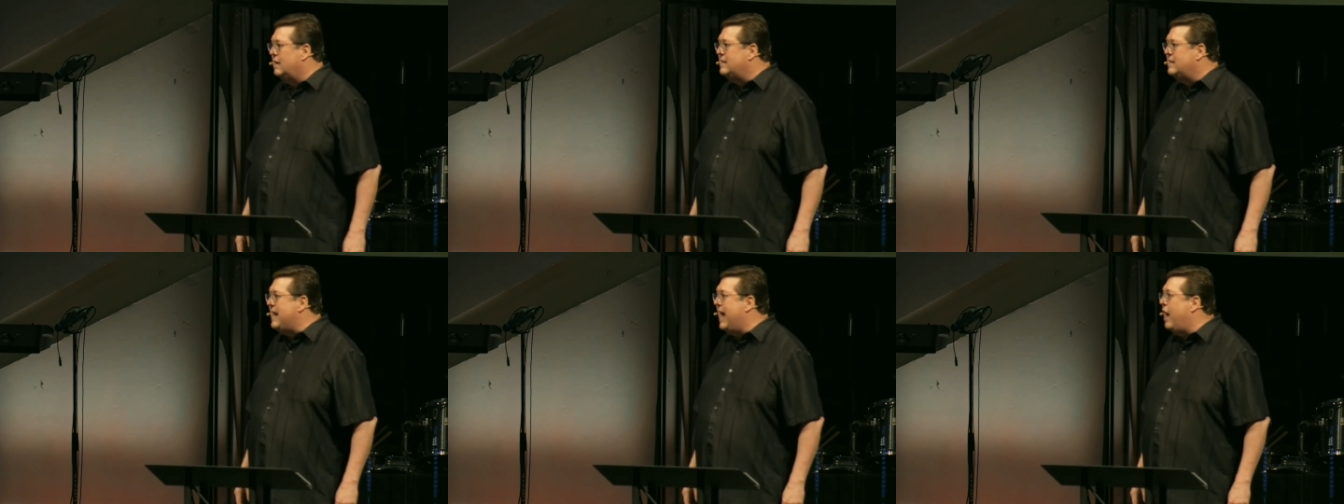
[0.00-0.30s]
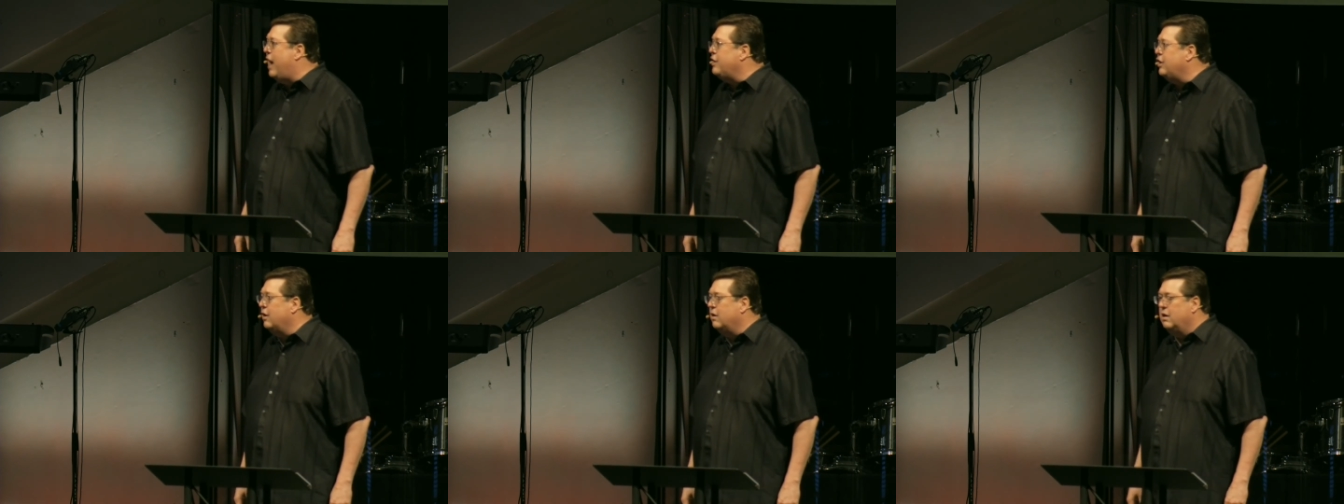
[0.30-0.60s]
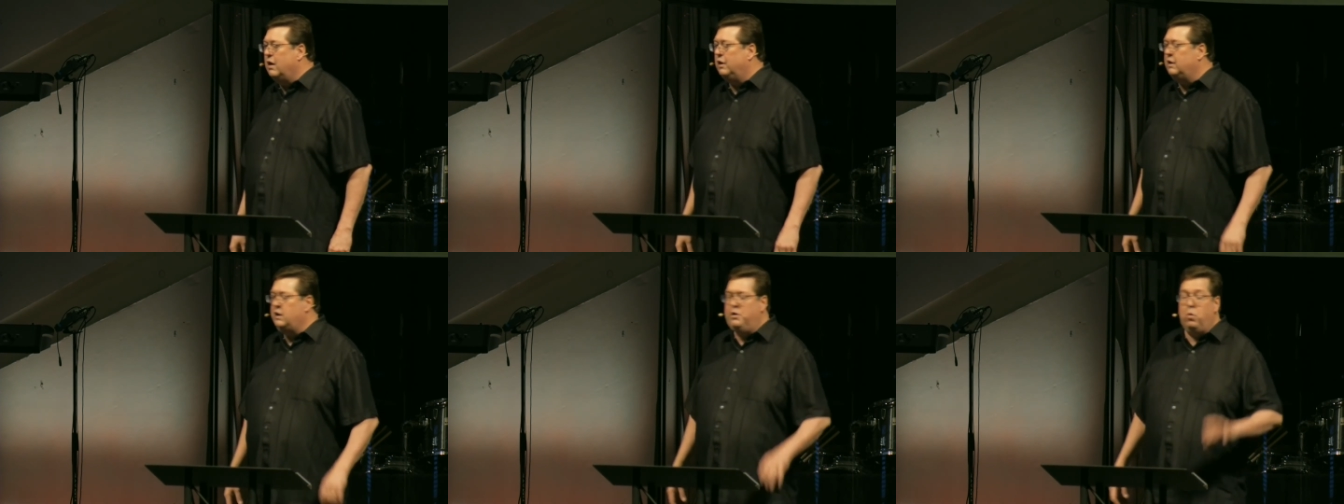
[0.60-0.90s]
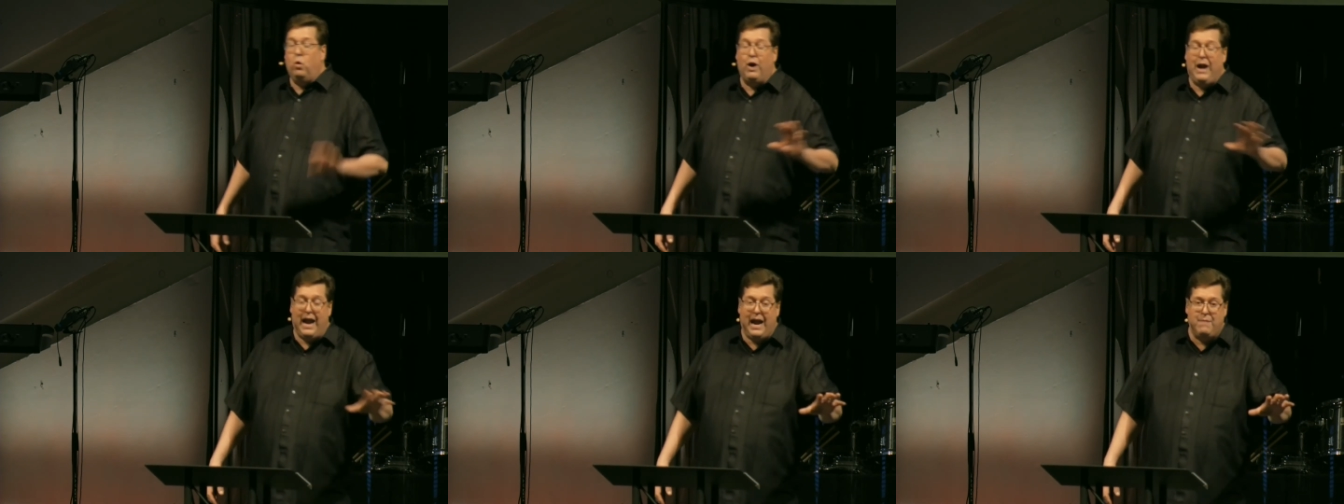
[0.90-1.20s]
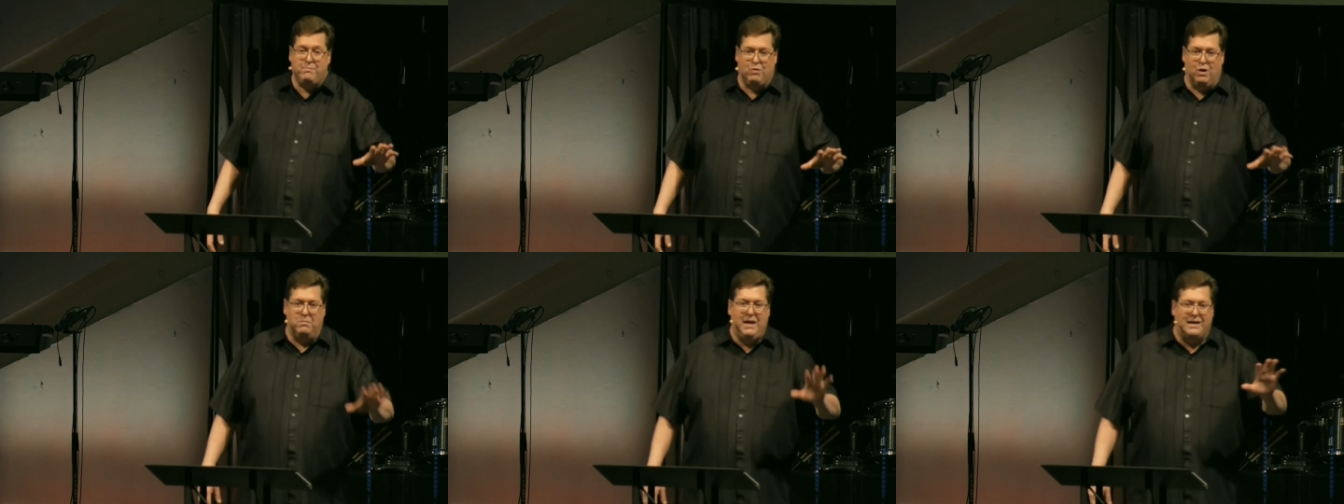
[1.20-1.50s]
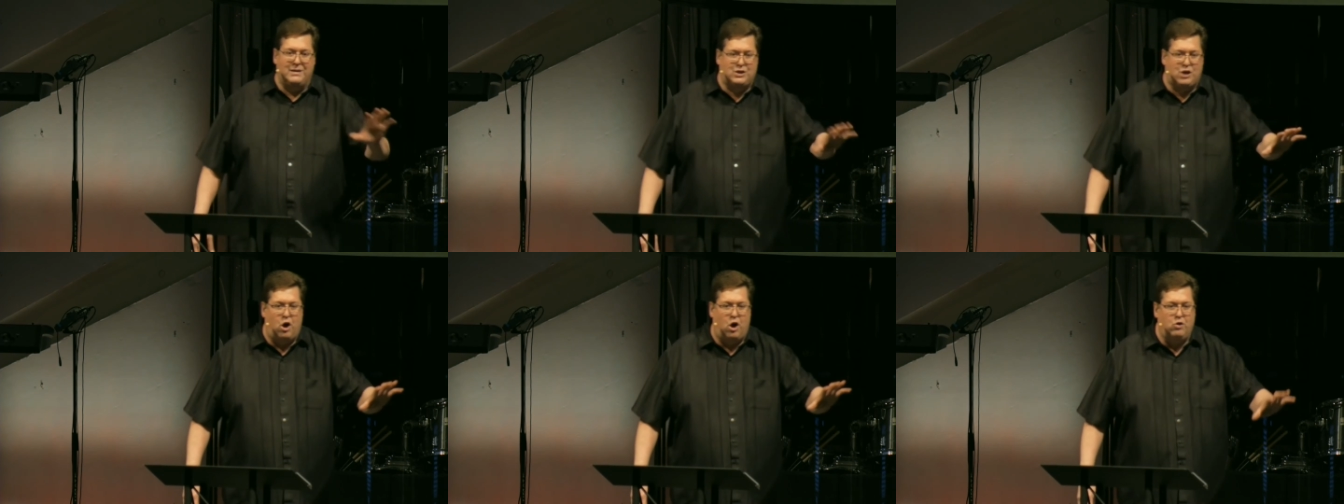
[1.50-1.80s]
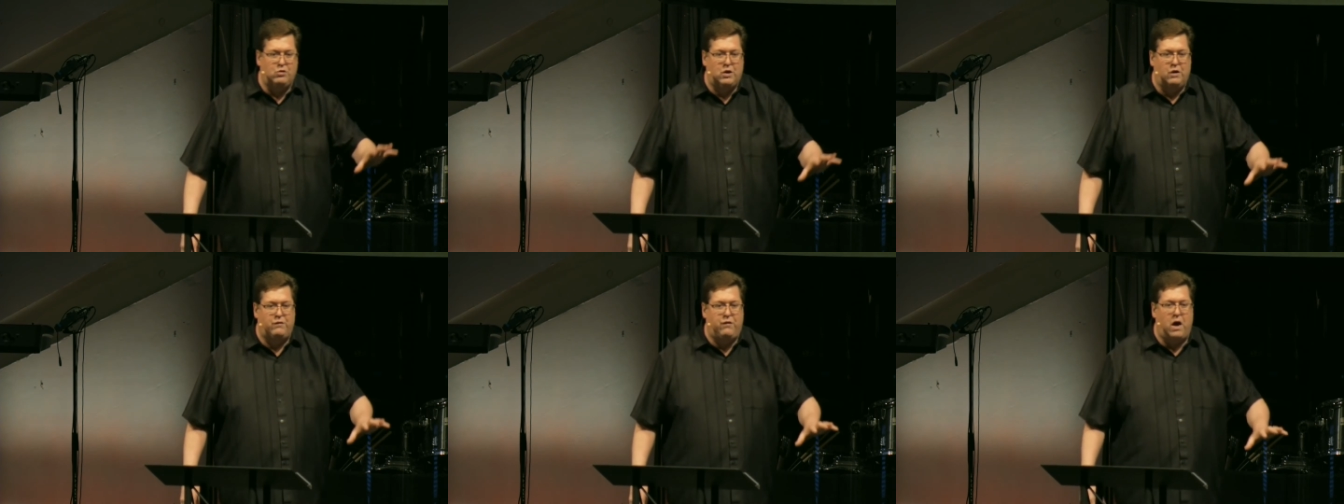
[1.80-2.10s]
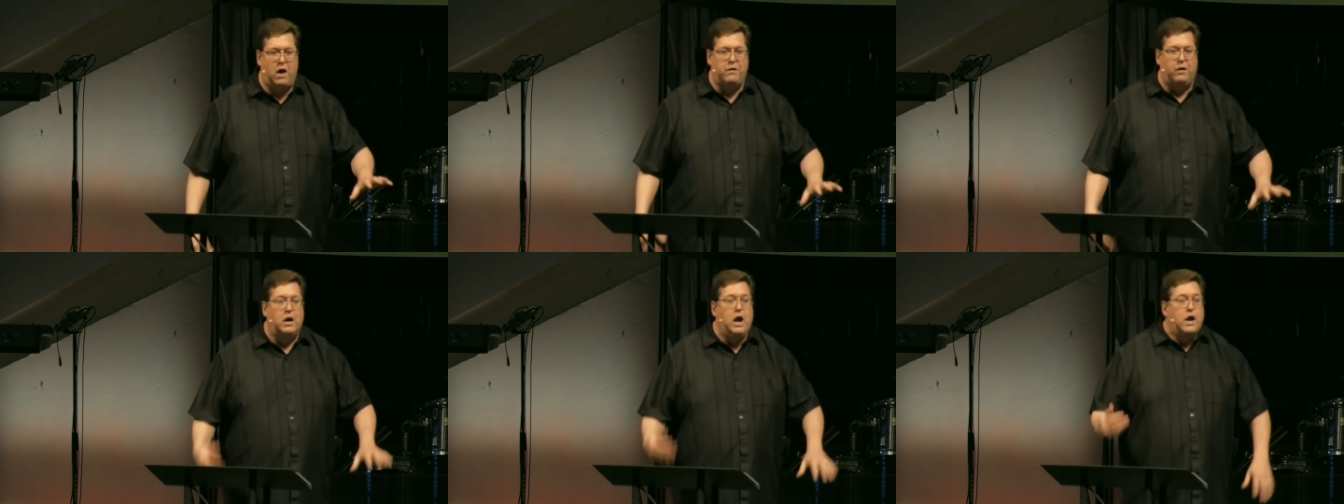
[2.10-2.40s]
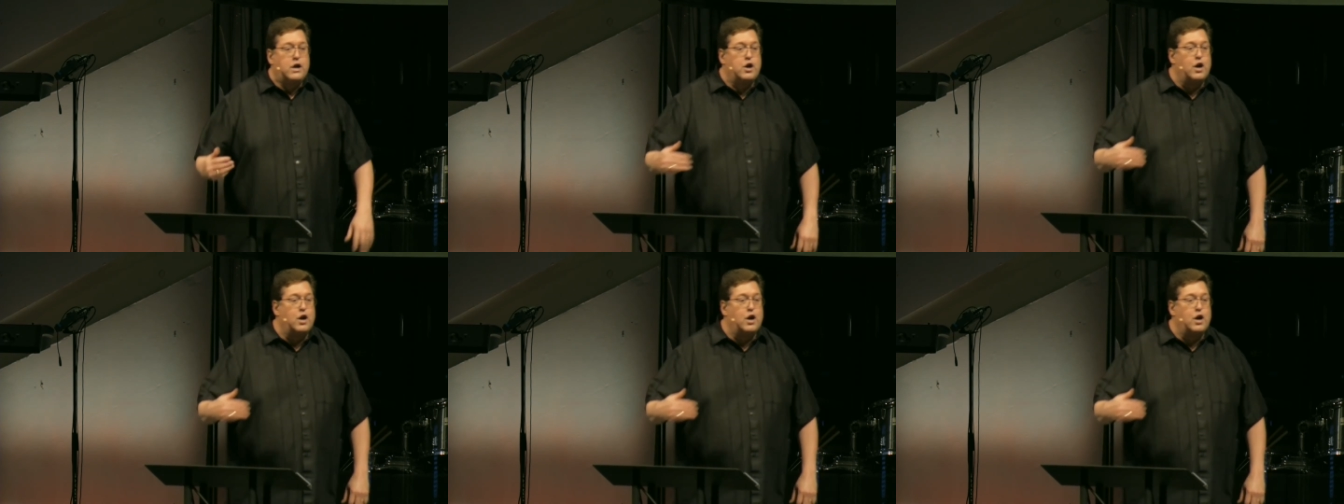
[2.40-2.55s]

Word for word: Now you're, you are Abram, exalted father.